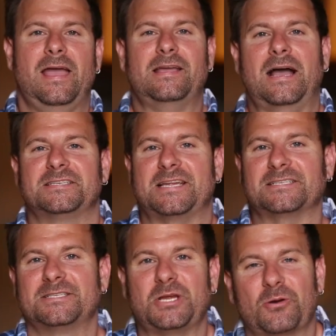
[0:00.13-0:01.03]
Hey guys,
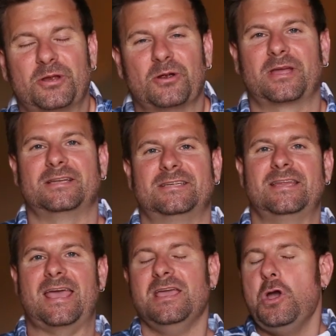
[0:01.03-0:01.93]
Tyson Zotter here again
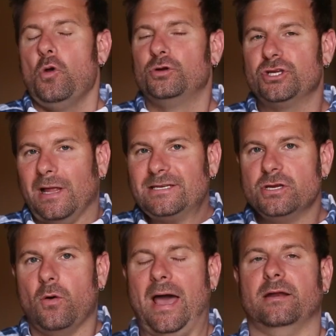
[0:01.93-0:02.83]
today. Would you like to
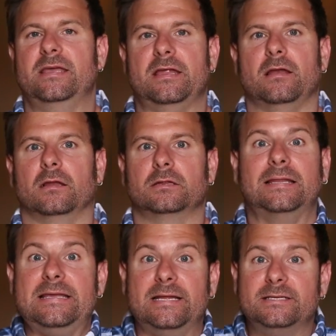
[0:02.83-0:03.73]
know how to get
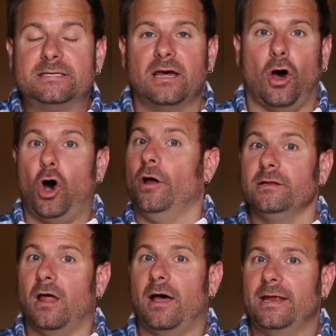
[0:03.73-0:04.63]
leads
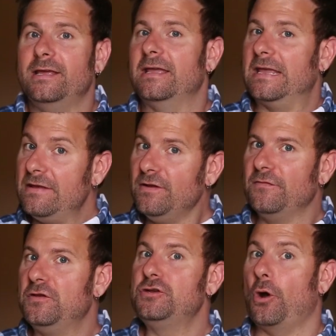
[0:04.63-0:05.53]
online even
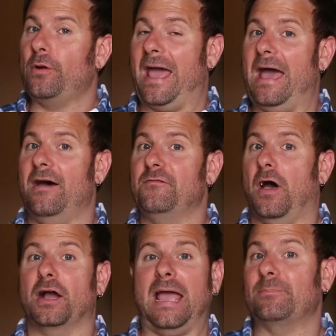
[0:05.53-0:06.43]
if you don't
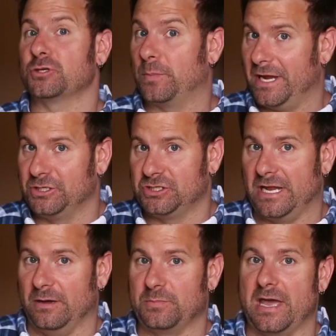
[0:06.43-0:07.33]
have a capture page
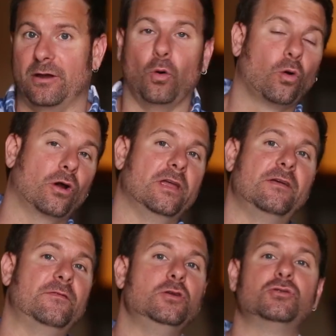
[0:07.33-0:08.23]
set up yet, or
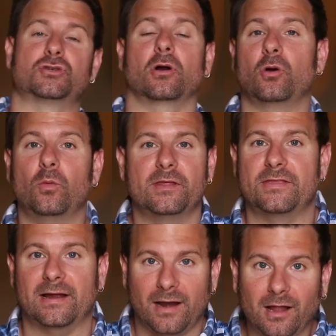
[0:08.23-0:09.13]
if you struggle
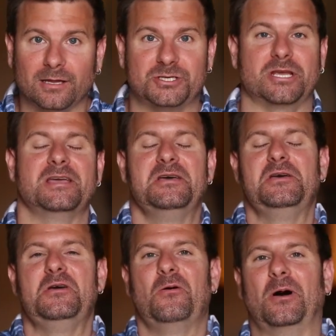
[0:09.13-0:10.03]
with technology?
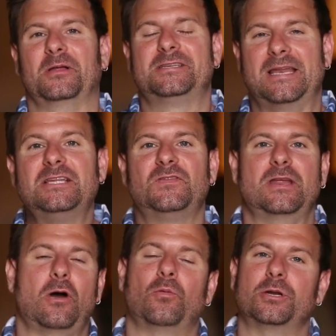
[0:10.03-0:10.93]
Well, in today's
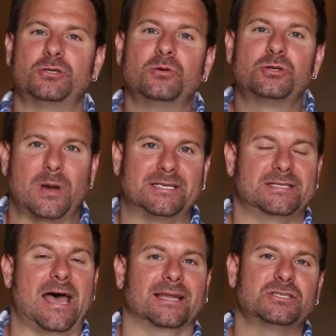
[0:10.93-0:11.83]
video I want to
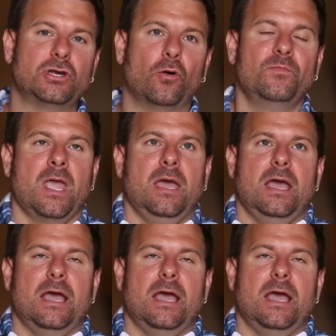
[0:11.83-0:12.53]
address that. So